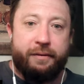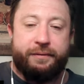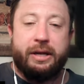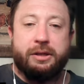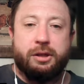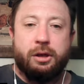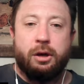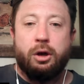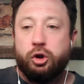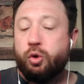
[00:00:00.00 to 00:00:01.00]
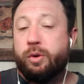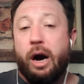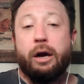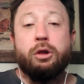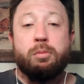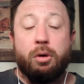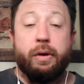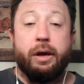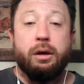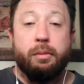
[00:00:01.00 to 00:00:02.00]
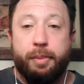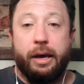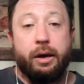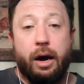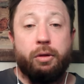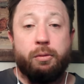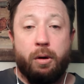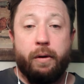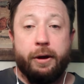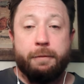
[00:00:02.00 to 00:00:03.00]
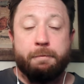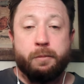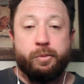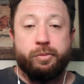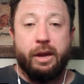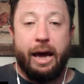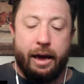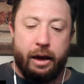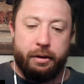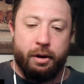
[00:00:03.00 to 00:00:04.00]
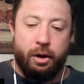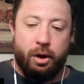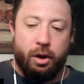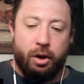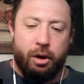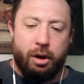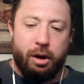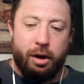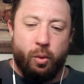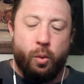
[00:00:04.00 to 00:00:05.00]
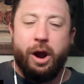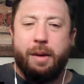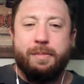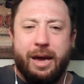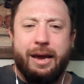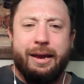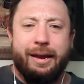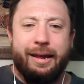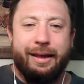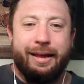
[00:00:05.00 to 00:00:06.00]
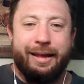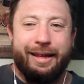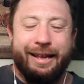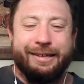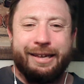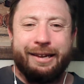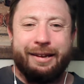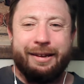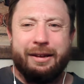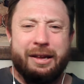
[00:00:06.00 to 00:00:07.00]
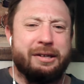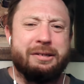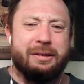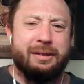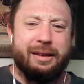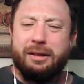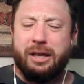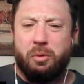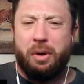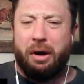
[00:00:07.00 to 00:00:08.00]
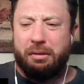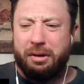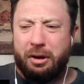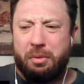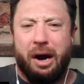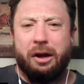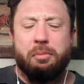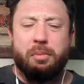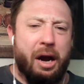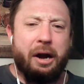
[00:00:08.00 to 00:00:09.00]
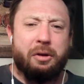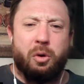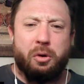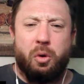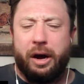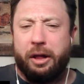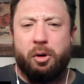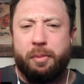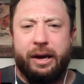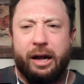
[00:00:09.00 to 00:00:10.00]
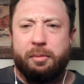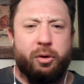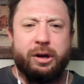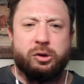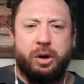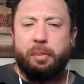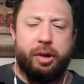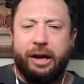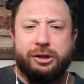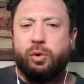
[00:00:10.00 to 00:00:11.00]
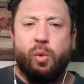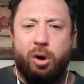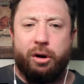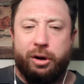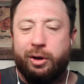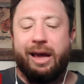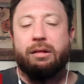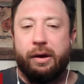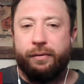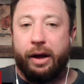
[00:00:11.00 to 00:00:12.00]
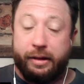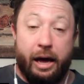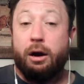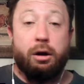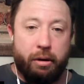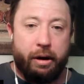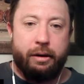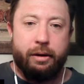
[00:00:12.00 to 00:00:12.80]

offense to Kyler Murray being Kyler Murray. And what I mean isn't because it's like, well, you know, Kyler Murray being Kyler Murray is when a play doesn't work. You can't live like that. Agreed.